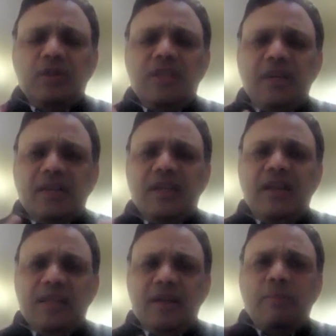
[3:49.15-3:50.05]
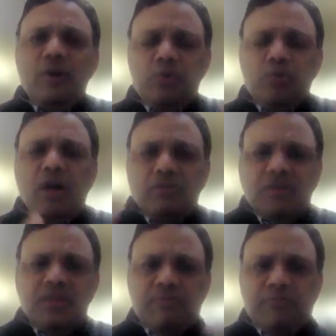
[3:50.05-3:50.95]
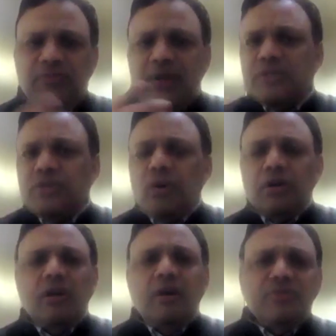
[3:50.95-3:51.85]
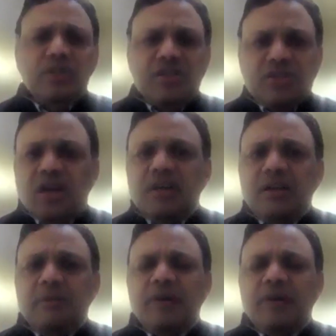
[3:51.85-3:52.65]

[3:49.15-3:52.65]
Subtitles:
internet in about 2000, the famous dot-coms that started.